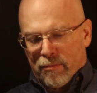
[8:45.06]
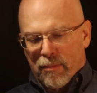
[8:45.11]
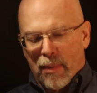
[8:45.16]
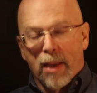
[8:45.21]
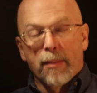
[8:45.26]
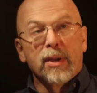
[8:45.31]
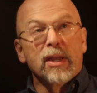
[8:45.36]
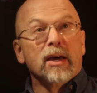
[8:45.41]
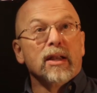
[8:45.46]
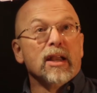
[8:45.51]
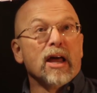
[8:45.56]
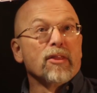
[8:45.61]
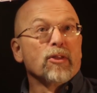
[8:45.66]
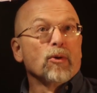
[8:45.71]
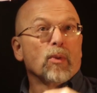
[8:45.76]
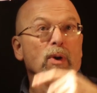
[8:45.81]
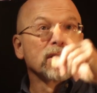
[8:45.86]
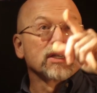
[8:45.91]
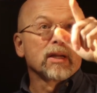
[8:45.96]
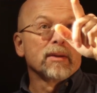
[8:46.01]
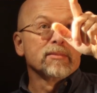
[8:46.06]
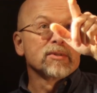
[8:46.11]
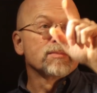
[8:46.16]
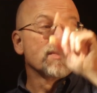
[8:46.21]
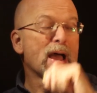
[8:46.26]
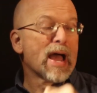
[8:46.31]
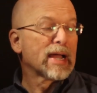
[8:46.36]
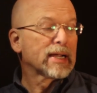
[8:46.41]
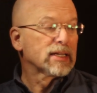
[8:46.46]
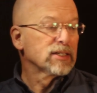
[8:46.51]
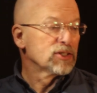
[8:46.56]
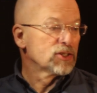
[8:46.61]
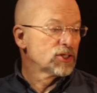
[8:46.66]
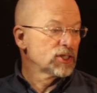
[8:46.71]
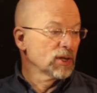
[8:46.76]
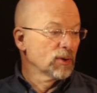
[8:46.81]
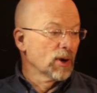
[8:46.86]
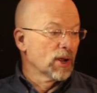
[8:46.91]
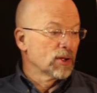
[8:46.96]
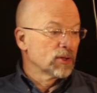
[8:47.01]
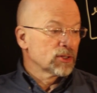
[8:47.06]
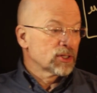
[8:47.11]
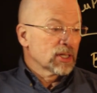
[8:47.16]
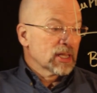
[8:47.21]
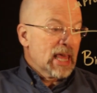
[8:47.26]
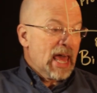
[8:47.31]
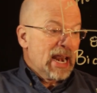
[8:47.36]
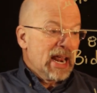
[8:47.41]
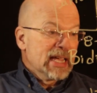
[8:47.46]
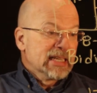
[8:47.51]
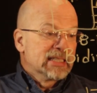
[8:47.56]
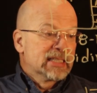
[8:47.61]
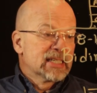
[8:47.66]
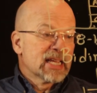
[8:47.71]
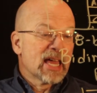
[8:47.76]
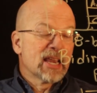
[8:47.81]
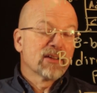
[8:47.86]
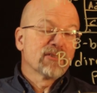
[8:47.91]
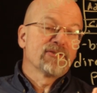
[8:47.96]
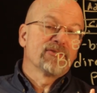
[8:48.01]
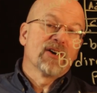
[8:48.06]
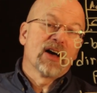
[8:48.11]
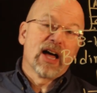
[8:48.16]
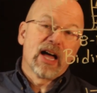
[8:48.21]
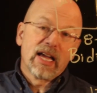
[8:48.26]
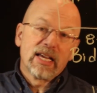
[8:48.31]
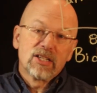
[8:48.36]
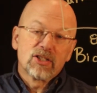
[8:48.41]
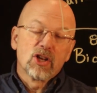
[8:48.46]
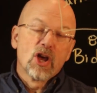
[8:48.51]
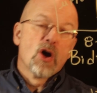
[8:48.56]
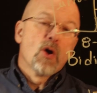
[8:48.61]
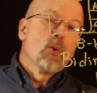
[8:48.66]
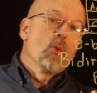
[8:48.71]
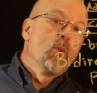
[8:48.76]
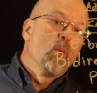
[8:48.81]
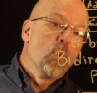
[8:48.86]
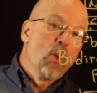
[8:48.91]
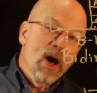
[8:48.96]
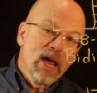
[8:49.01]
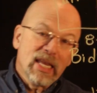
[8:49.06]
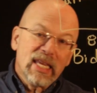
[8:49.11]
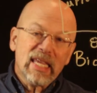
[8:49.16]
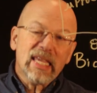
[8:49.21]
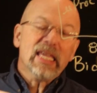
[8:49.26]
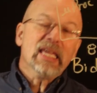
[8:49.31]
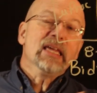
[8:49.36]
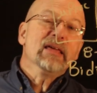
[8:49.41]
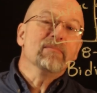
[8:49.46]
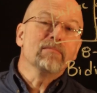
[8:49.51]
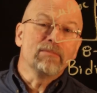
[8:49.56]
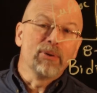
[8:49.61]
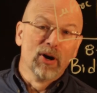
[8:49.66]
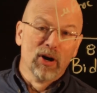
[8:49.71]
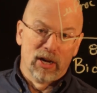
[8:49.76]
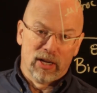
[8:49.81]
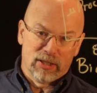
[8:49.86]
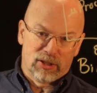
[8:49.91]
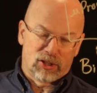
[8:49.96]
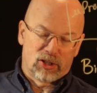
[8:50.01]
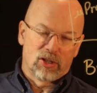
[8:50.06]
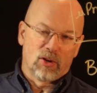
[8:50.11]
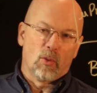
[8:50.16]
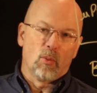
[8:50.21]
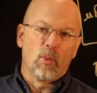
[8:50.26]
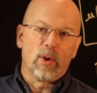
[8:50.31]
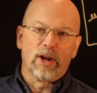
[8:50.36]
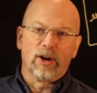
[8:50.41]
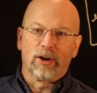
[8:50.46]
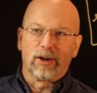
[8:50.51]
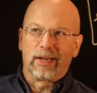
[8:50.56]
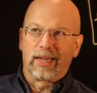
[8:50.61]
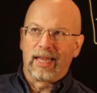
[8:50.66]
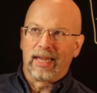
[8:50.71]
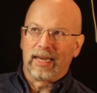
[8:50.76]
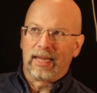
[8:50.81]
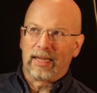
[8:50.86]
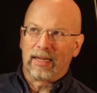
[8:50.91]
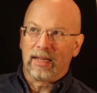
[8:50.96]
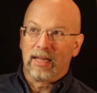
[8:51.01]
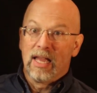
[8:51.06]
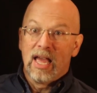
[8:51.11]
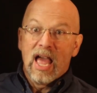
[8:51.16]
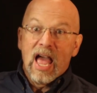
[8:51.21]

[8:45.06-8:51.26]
maybe another one comes back as zeros, and that identifies what inputs we're getting.